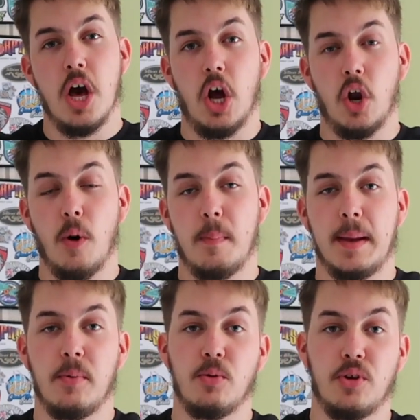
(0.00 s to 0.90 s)
A lot of
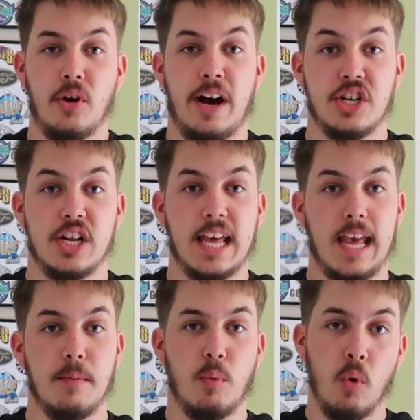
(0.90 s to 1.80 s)
people do not actually
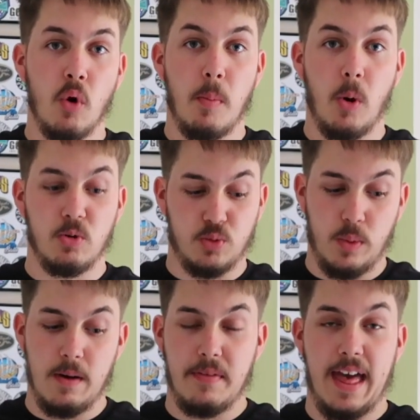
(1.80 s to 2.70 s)
keep water bowls
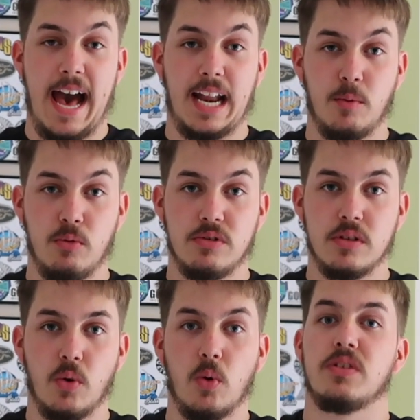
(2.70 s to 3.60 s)
with their animals,
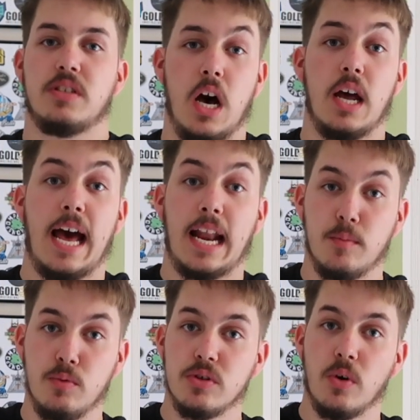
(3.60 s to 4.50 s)
or certain
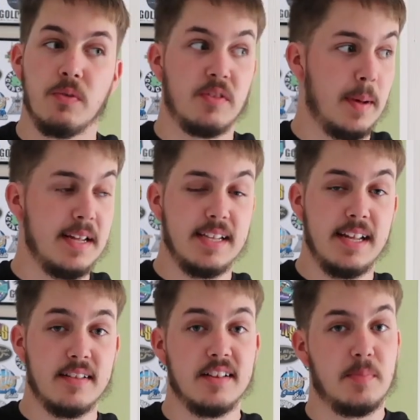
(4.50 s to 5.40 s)
animals or
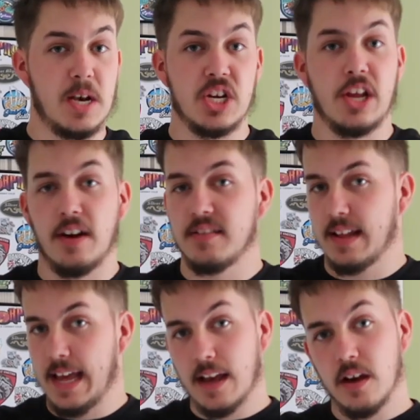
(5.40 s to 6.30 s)
species, especially crested
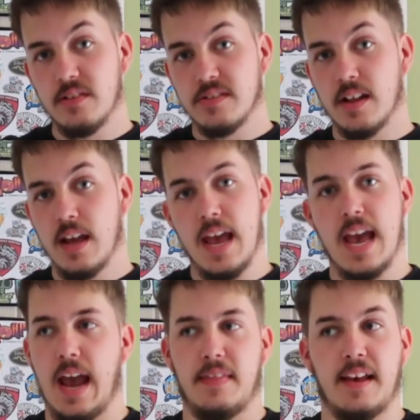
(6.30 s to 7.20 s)
geckos,
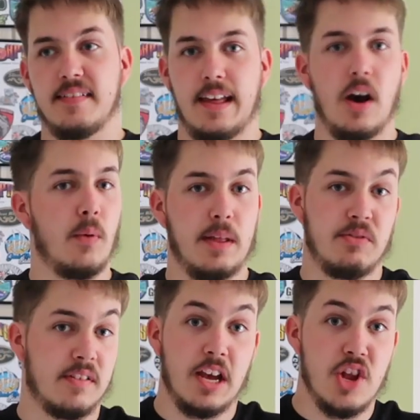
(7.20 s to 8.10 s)
and they say, oh, they'll
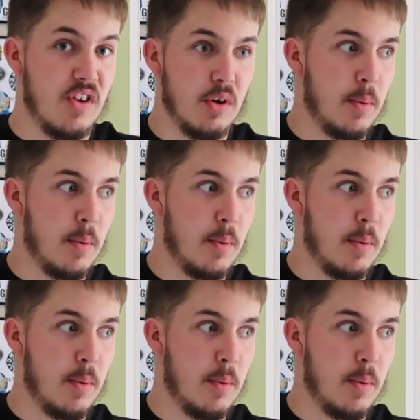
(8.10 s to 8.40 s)
just get a drink